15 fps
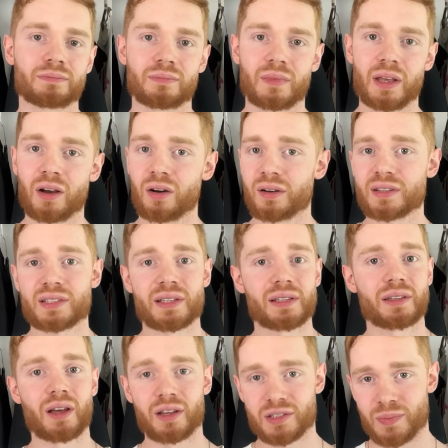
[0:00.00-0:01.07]
It honestly
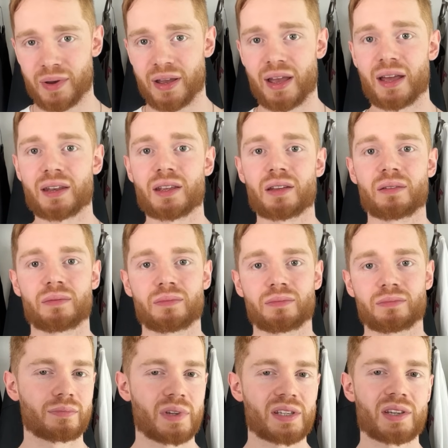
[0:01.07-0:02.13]
does my head in.
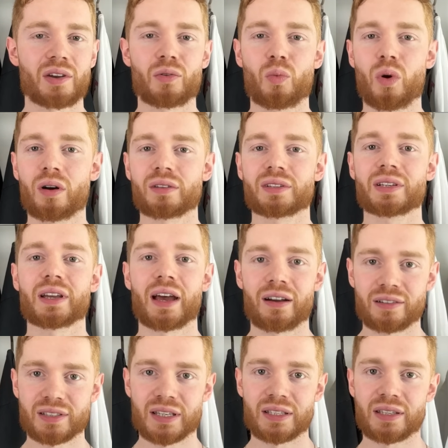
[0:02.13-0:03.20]
So what
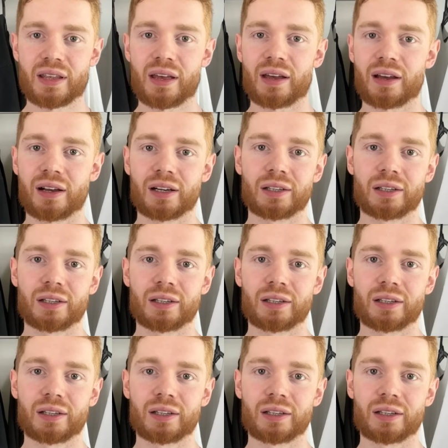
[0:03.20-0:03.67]
else is there?